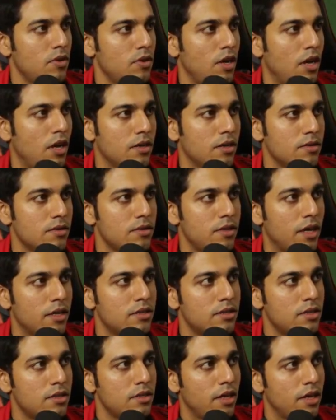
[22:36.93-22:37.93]
yeah,
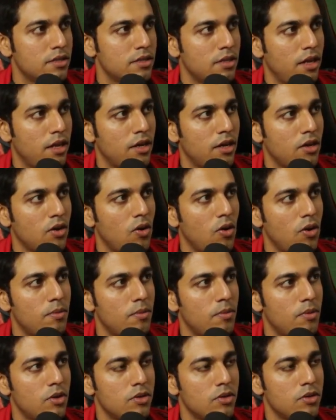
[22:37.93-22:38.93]
that's like all
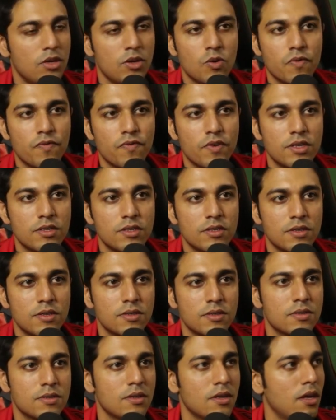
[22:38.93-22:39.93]
about the new
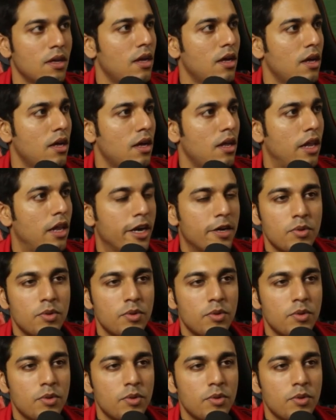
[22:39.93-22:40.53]
features. Let